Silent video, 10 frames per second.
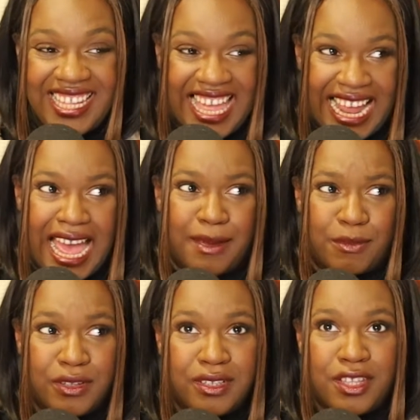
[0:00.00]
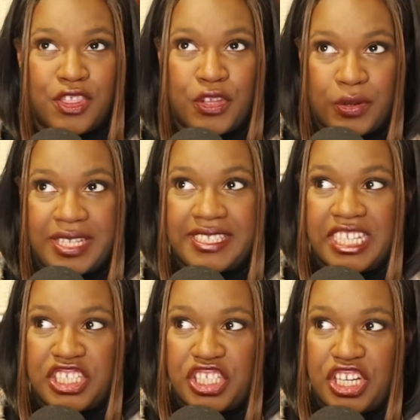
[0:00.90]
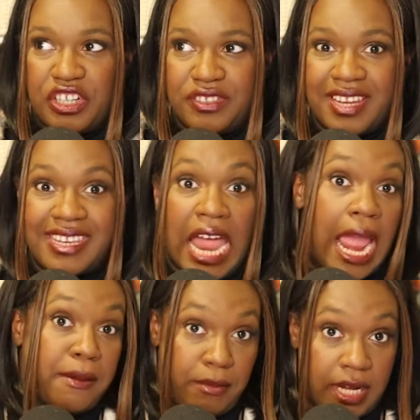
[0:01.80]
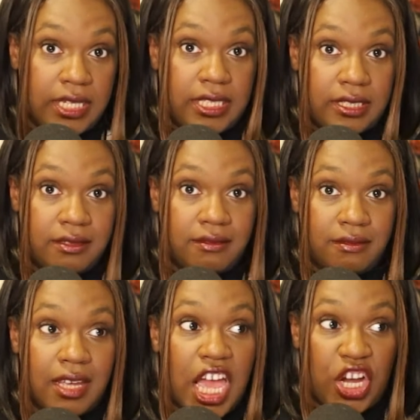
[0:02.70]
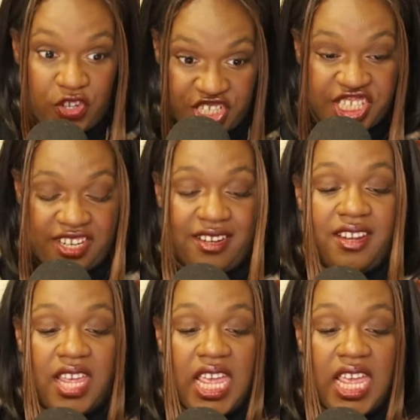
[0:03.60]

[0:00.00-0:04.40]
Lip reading: Like, I'm 36 years and 9 months a Christian.